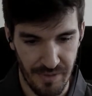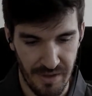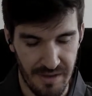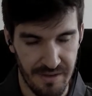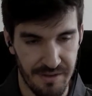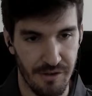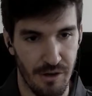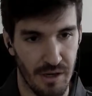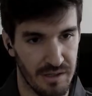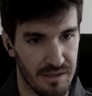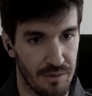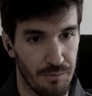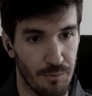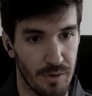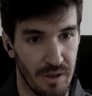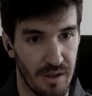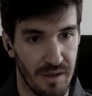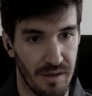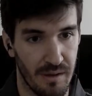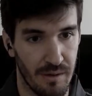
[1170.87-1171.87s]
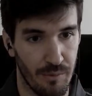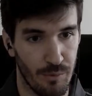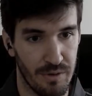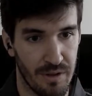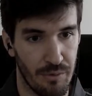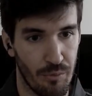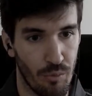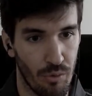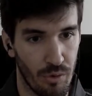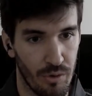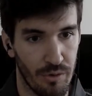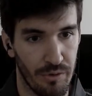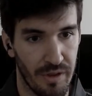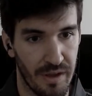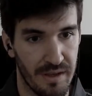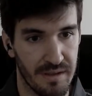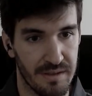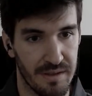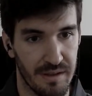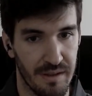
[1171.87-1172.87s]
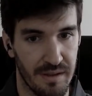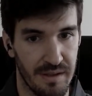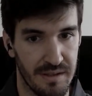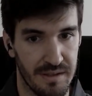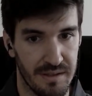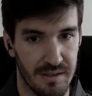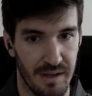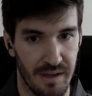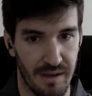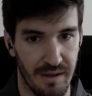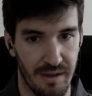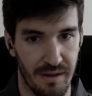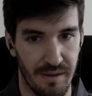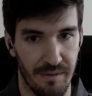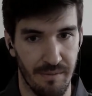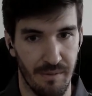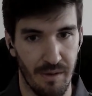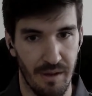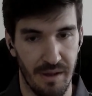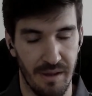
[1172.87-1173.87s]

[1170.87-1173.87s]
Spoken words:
interacting with the raw data that it's the